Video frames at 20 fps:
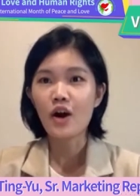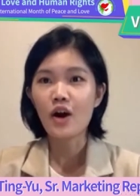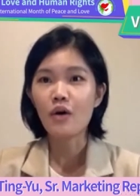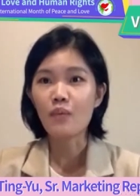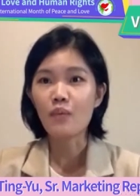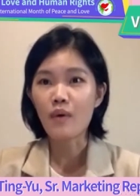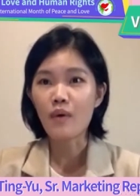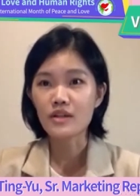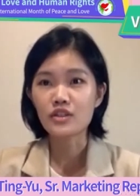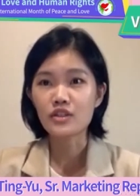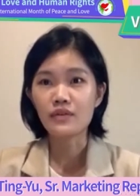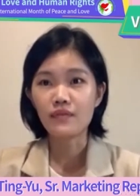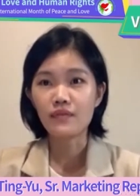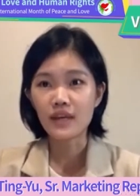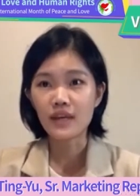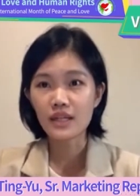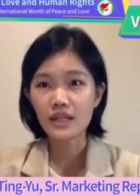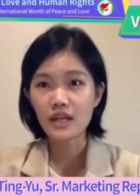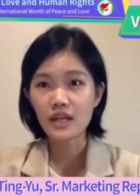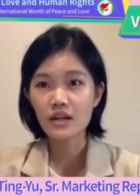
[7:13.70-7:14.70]
or watch the
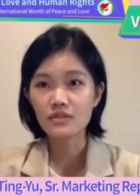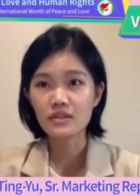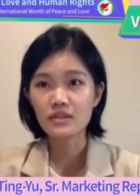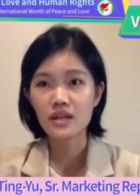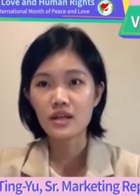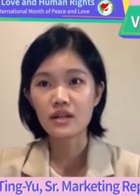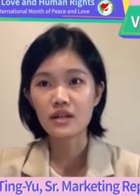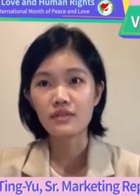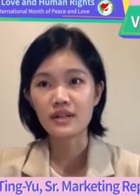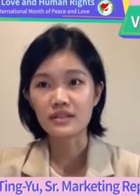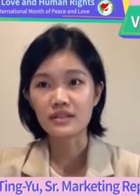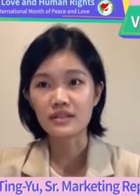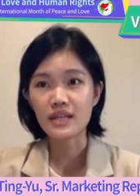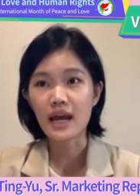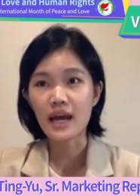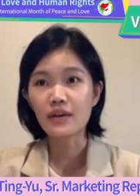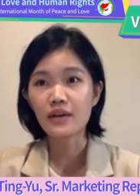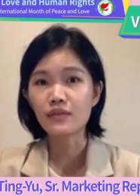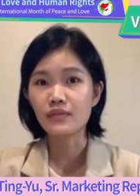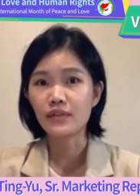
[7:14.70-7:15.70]
videos hearing the
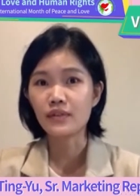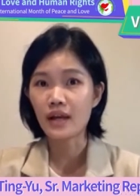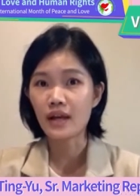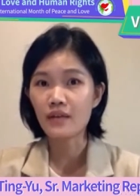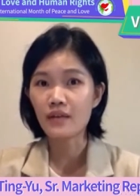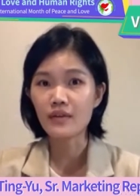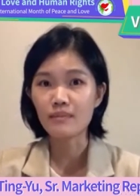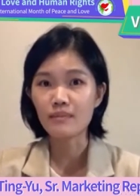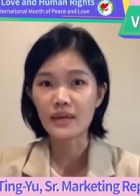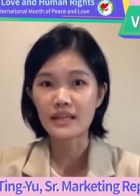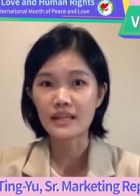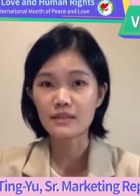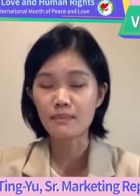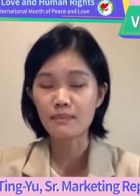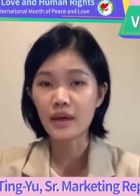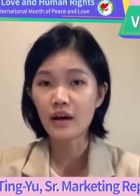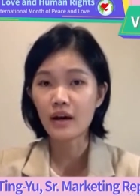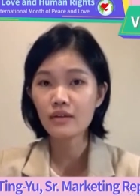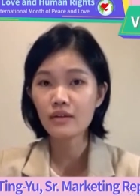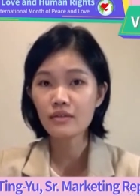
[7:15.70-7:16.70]
sound of love and peace
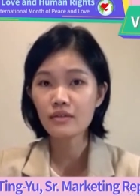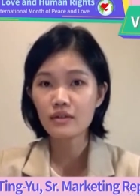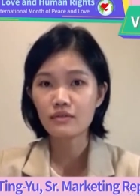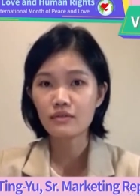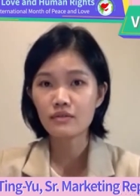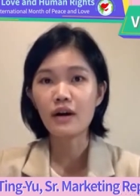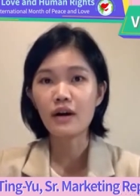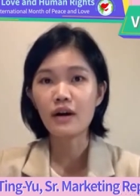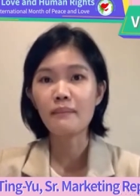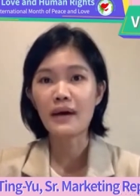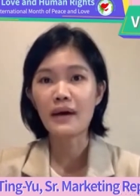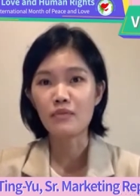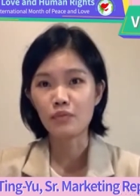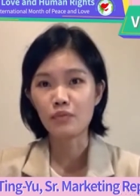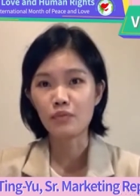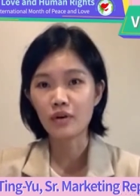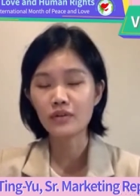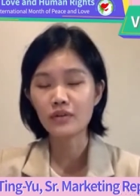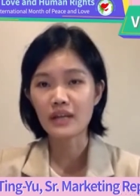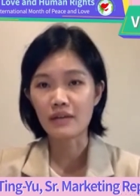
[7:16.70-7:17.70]
bell run by
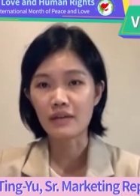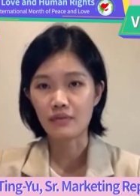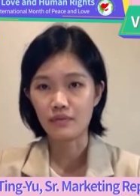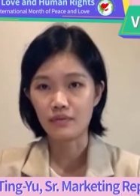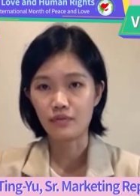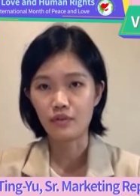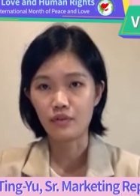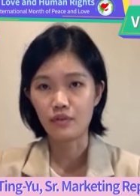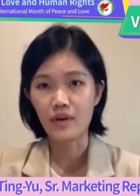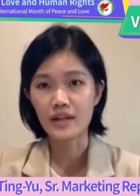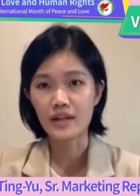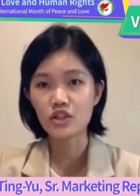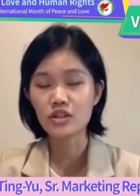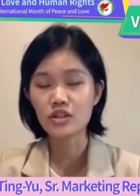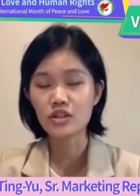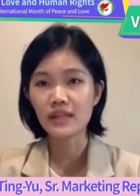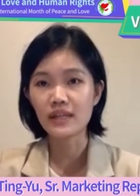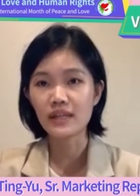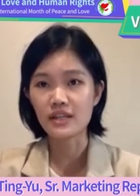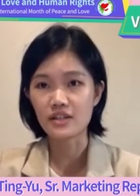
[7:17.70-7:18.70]
world
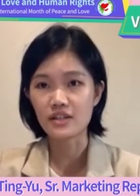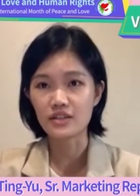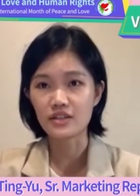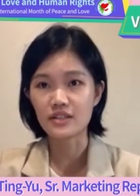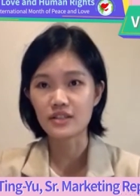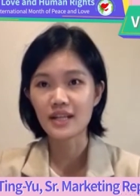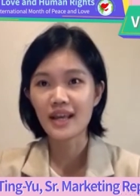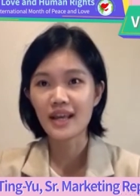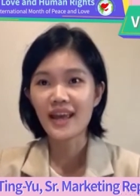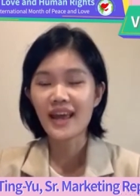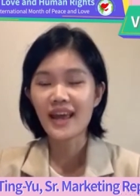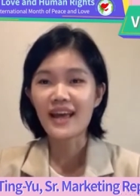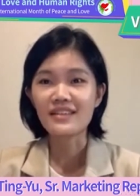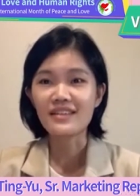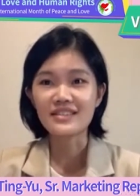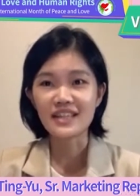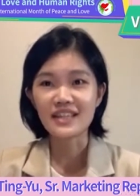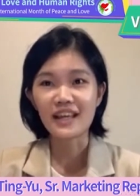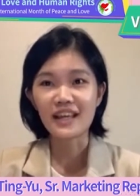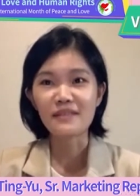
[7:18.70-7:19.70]
influential leaders, and
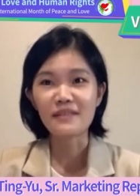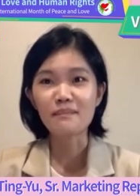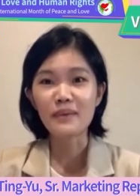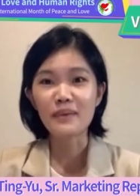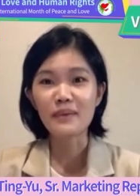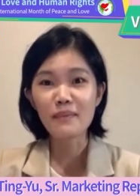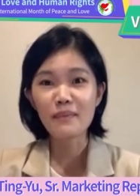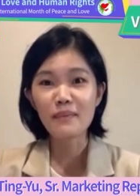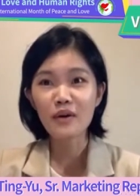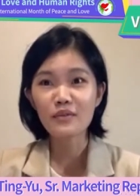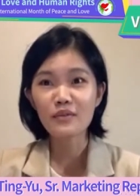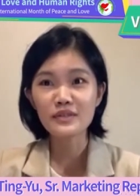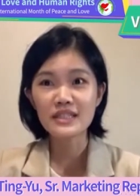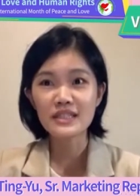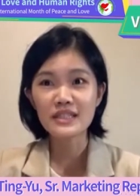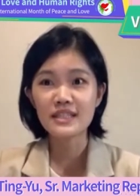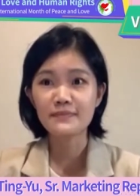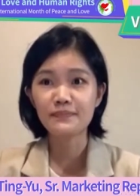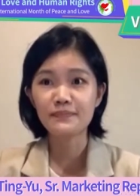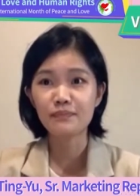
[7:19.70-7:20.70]
seeing
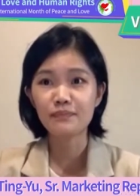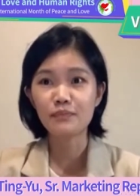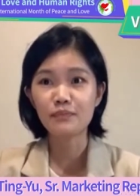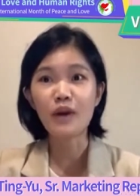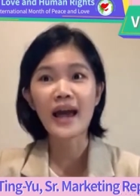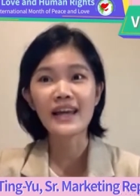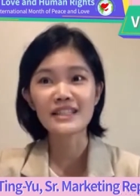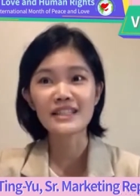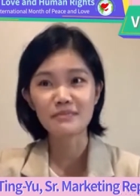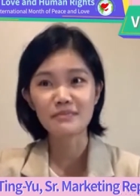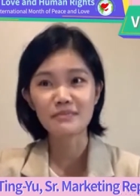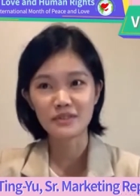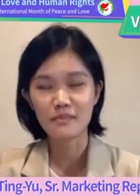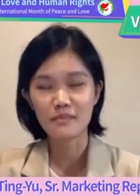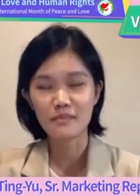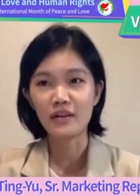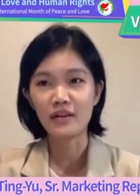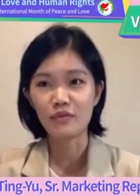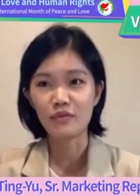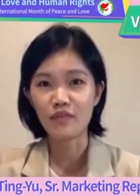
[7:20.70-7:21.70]
people's bright,
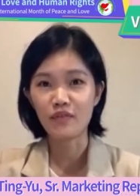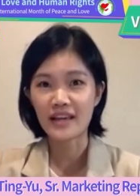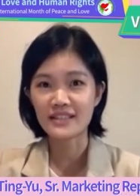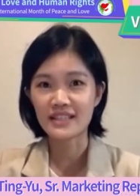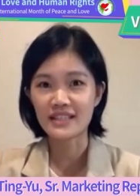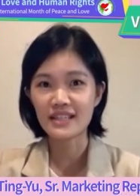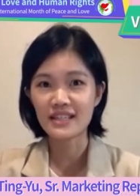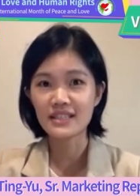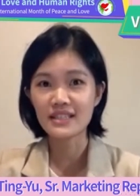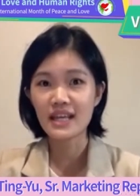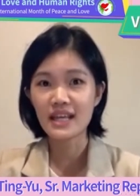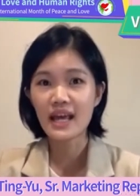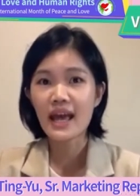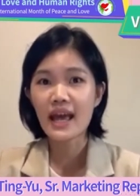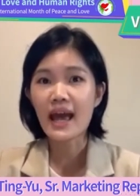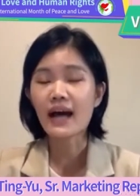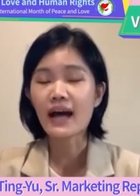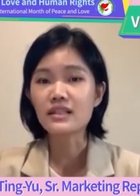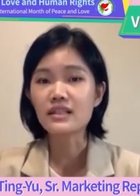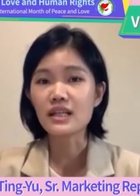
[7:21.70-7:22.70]
smiling faces
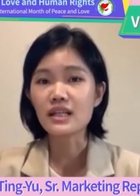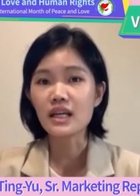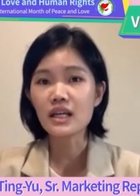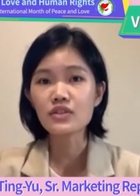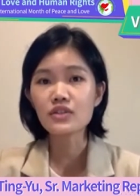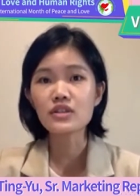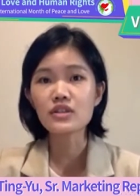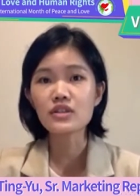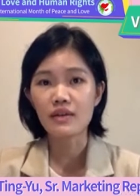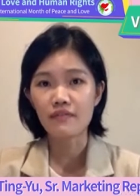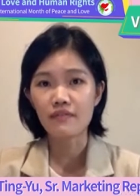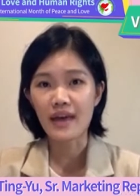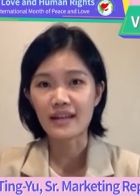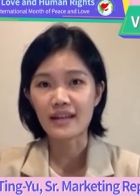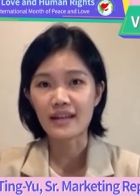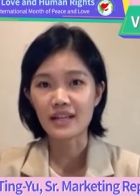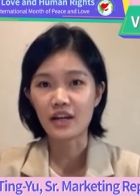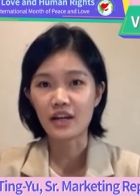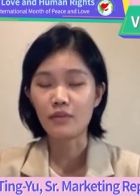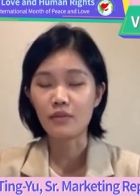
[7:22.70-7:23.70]
at each
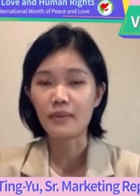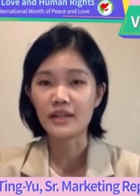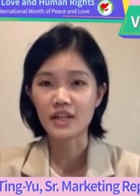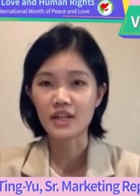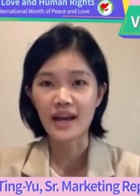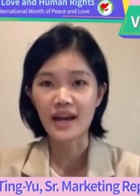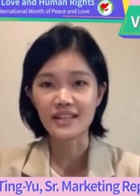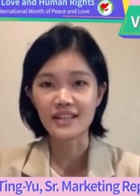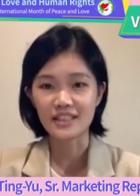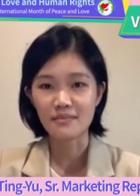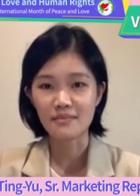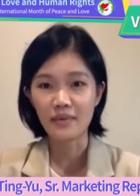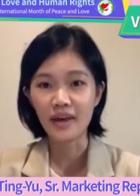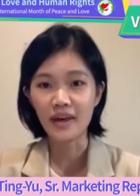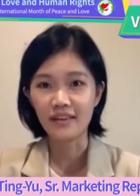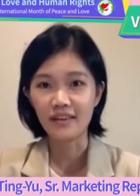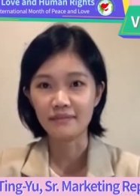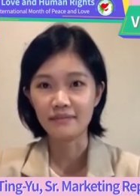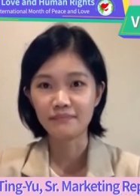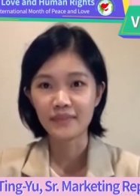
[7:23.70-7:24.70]
event held by Tai Ji
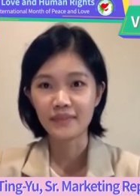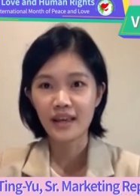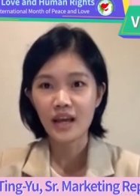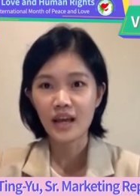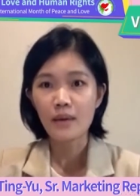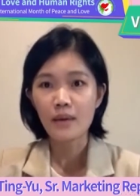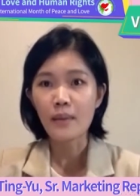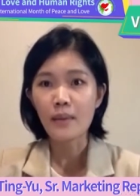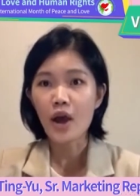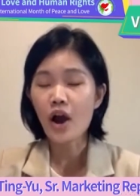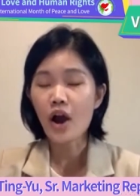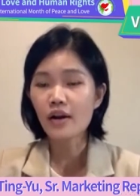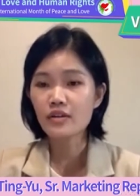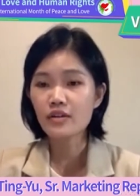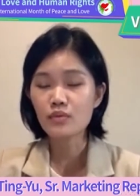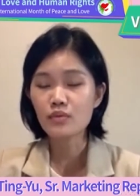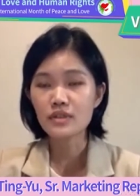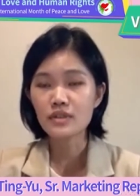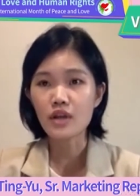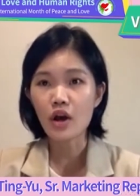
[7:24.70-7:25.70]
Men, my heart
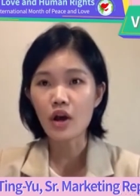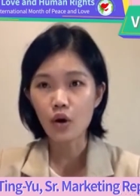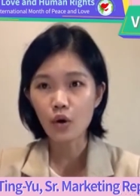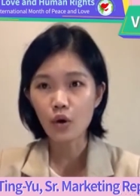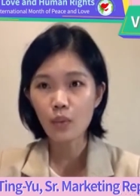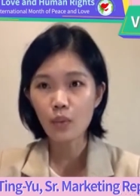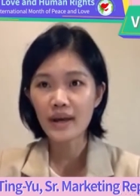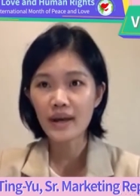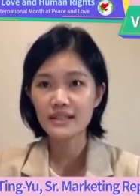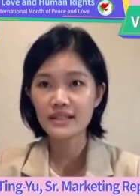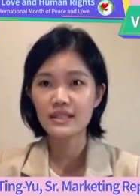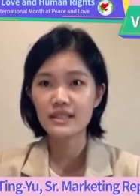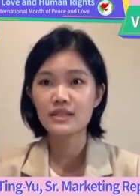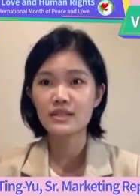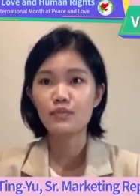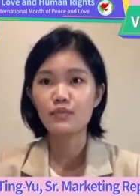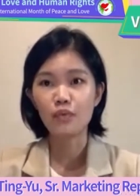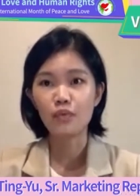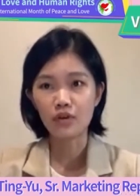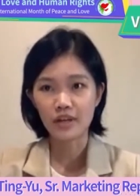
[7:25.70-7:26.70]
was always
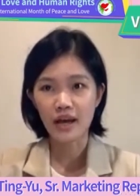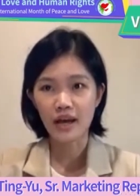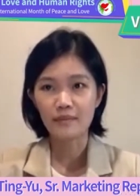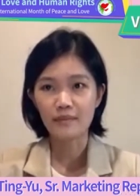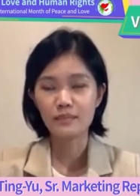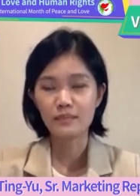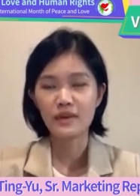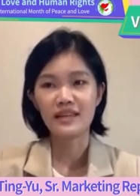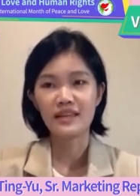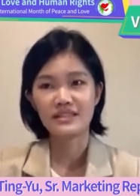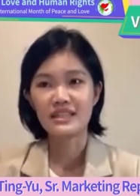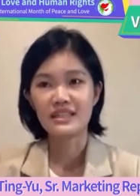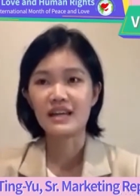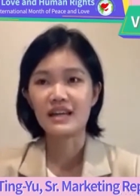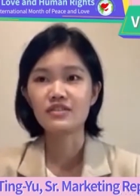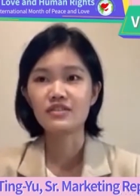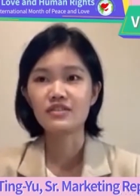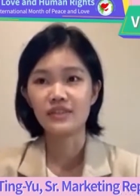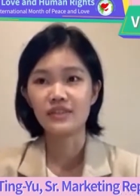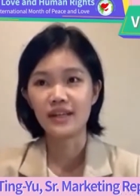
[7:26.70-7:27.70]
warm up
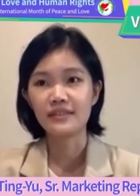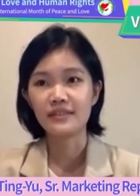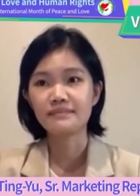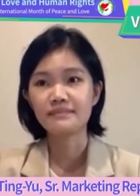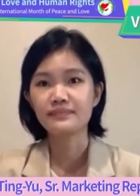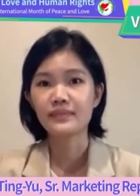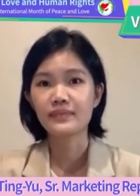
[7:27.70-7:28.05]
instantly.